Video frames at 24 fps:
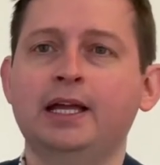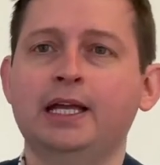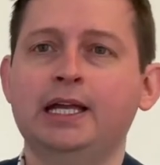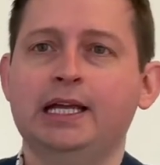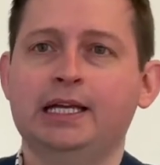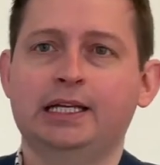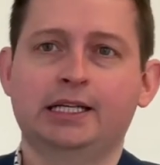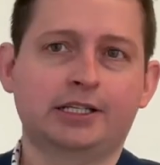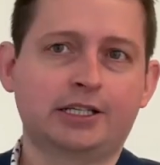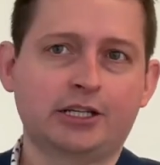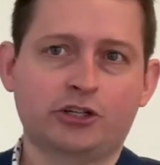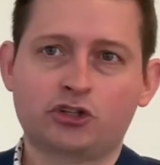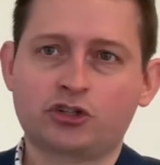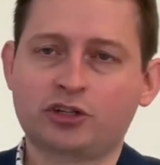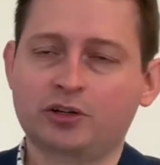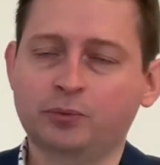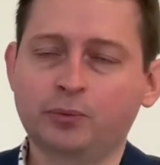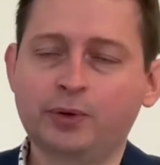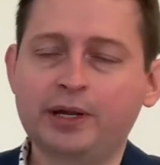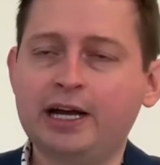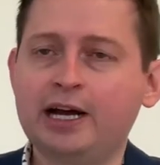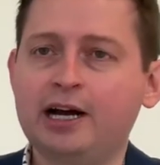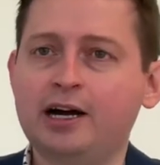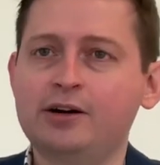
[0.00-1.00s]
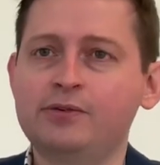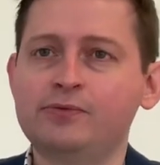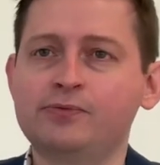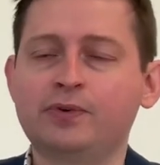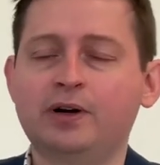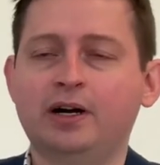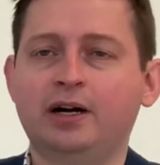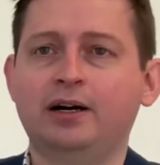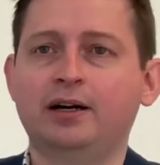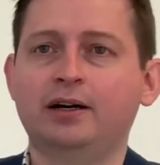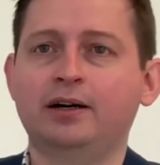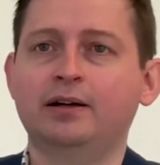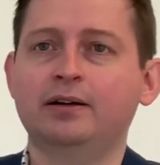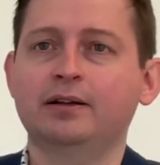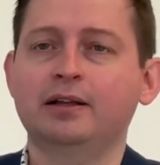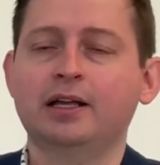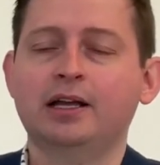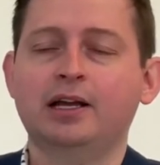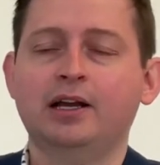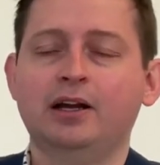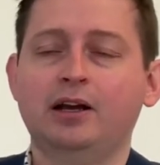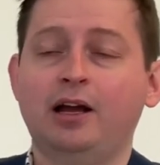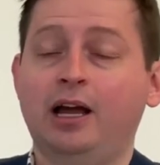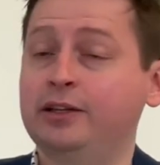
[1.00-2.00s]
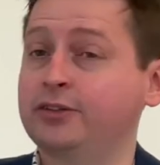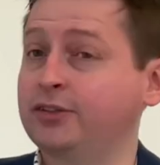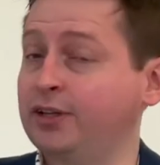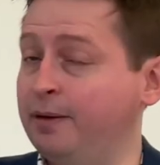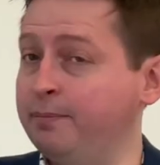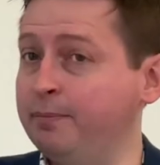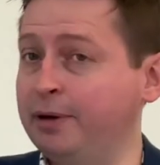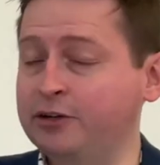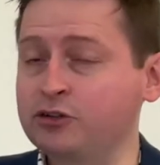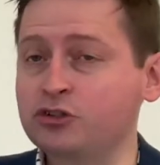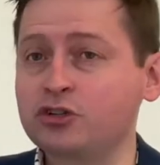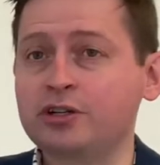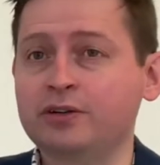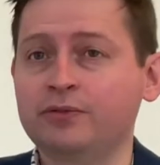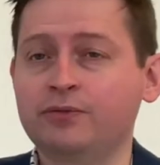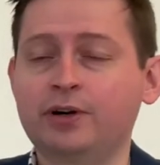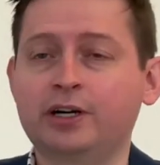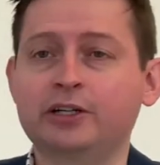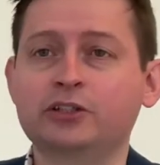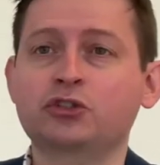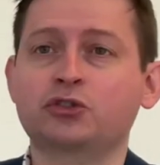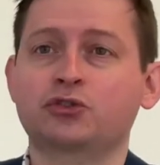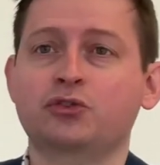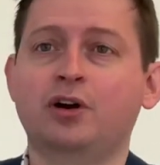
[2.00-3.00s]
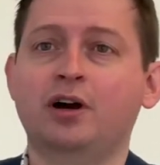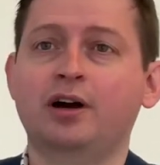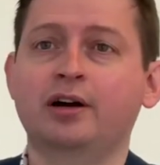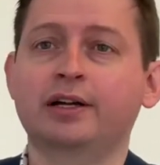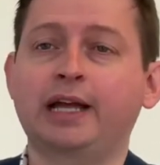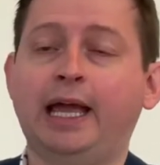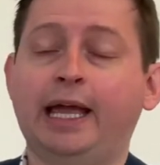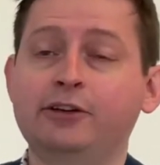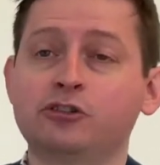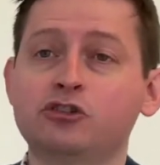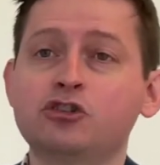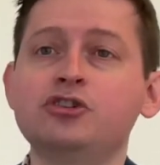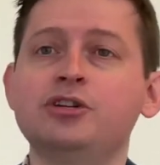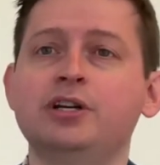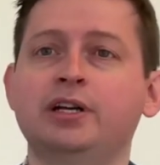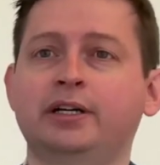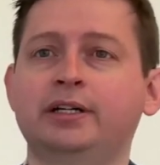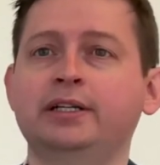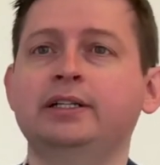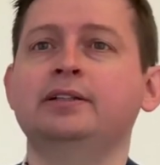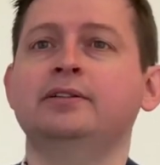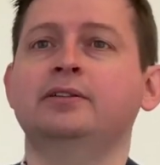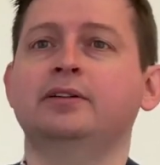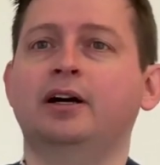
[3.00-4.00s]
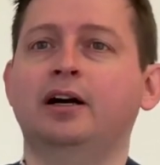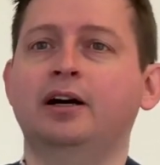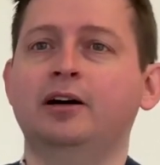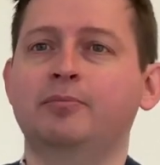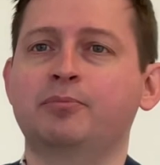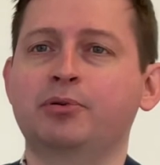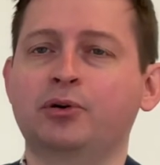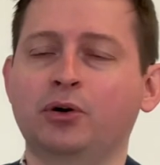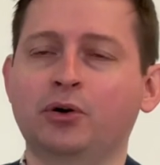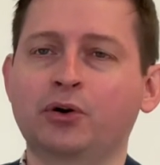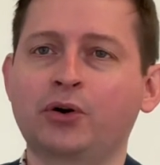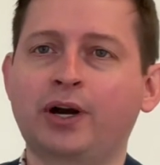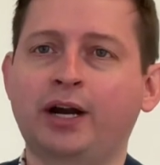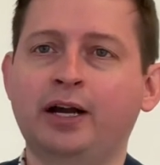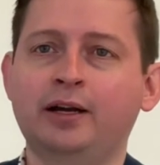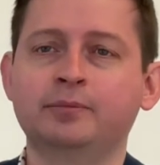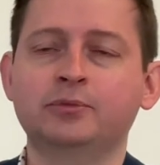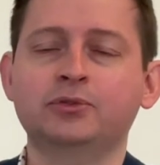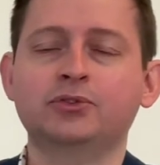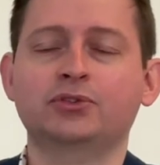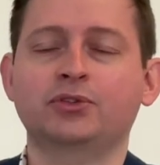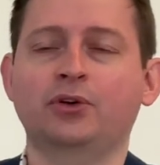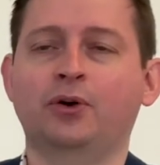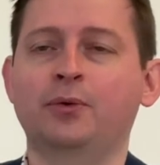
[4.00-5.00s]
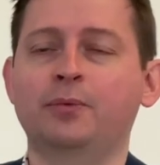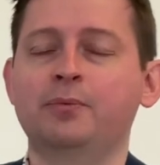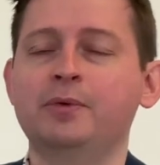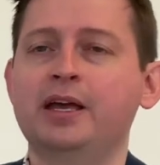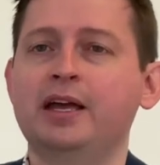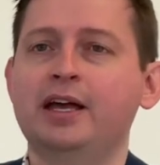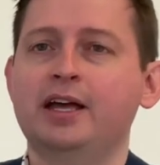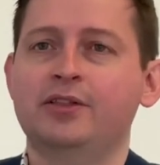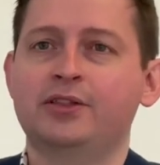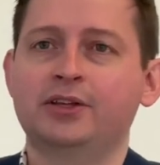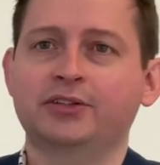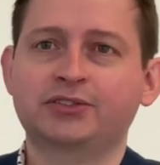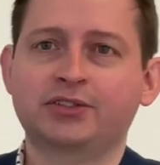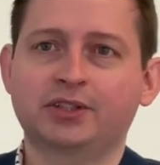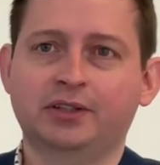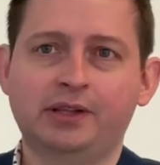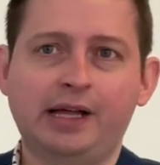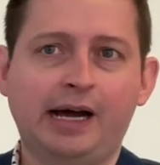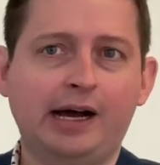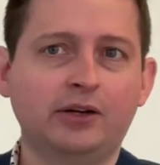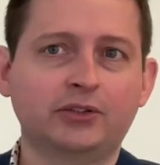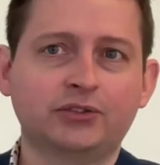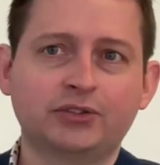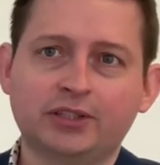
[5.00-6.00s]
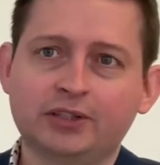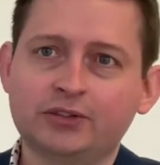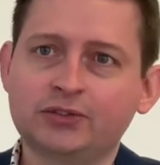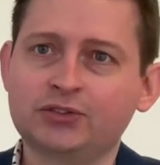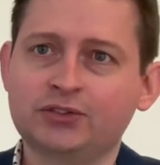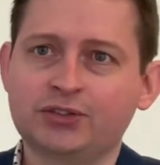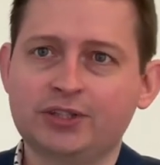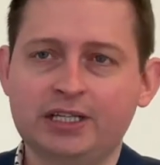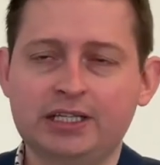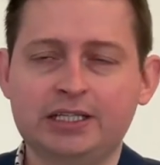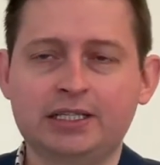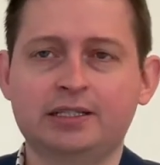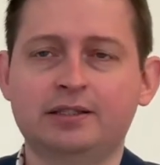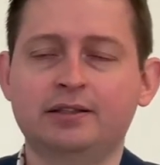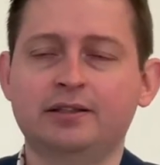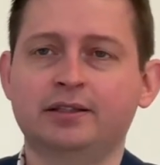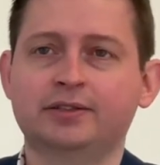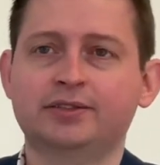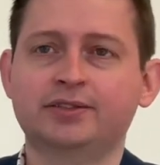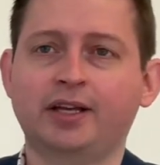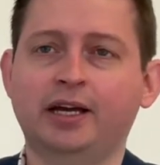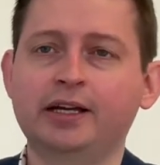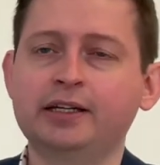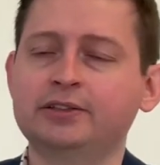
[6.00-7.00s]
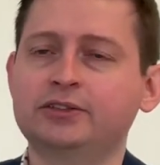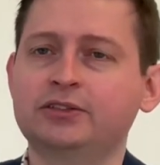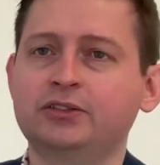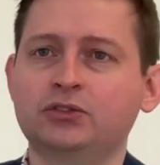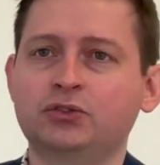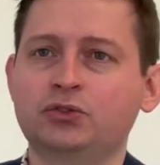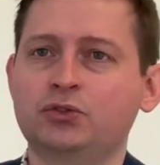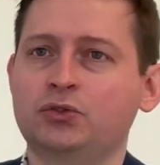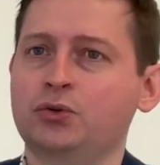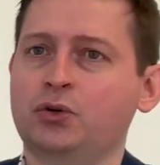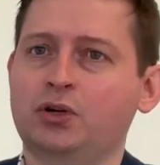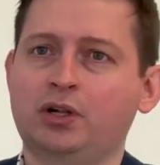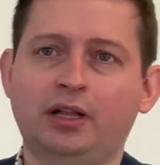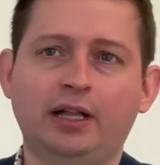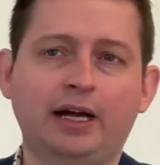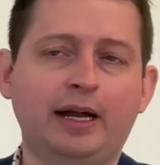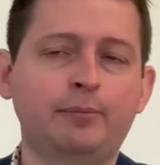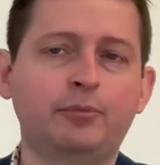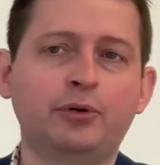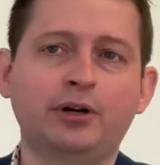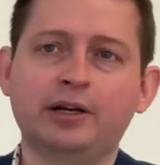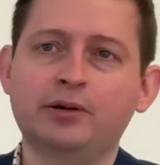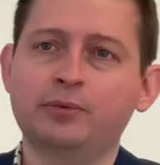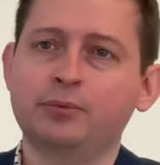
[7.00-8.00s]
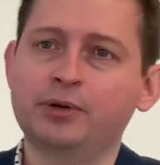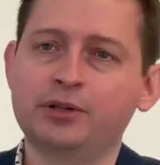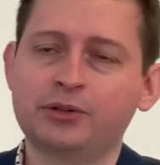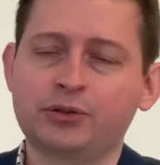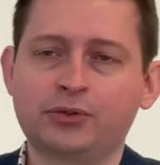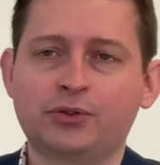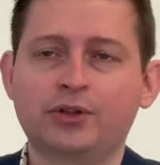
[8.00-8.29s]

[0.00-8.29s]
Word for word: In addition, we have, uh, as I mentioned, very strong engineering uh, programs. So this allows us in the sciences to collaborate with